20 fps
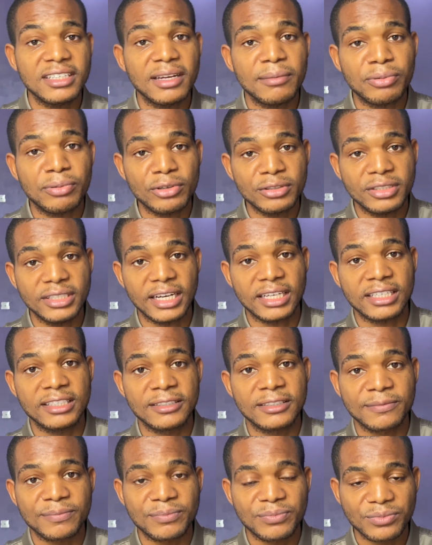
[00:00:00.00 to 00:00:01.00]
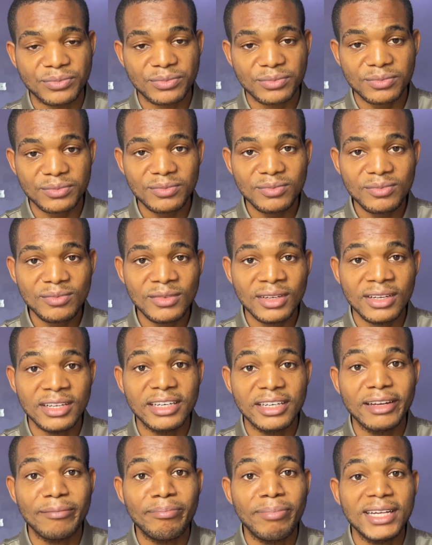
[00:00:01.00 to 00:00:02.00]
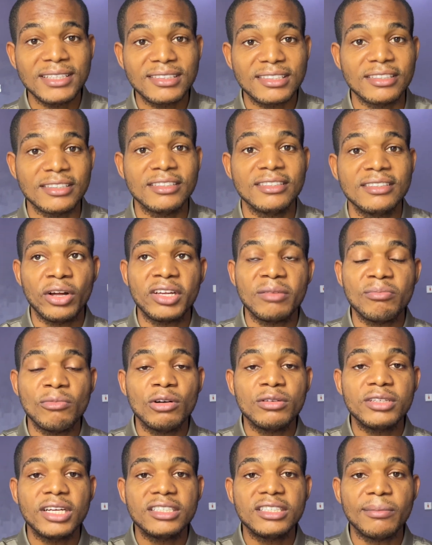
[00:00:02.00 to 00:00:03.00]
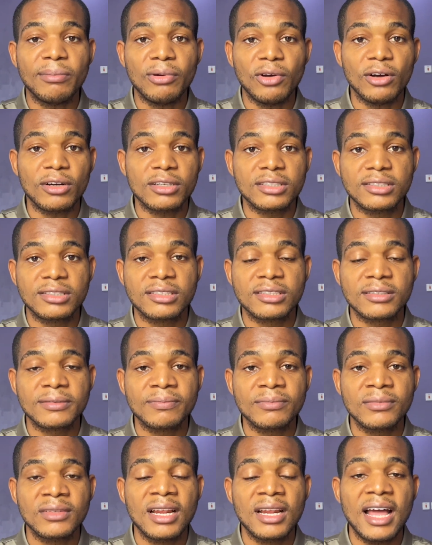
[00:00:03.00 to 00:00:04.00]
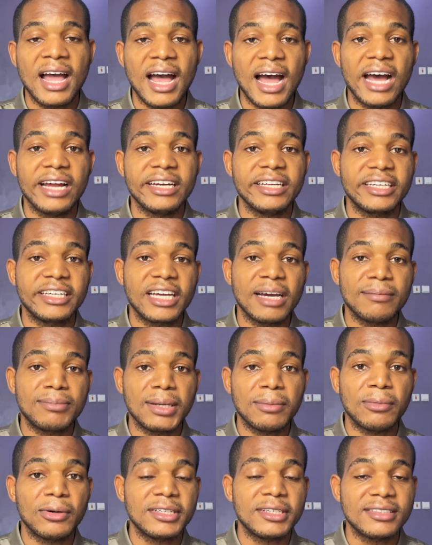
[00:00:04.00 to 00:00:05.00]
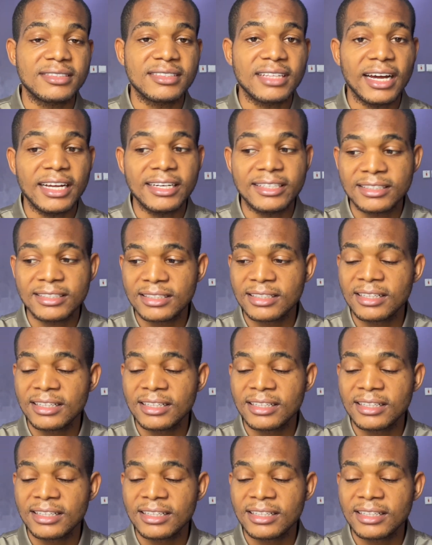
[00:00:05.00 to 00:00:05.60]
a project. The person, he molded the blocks and he kept them on his site.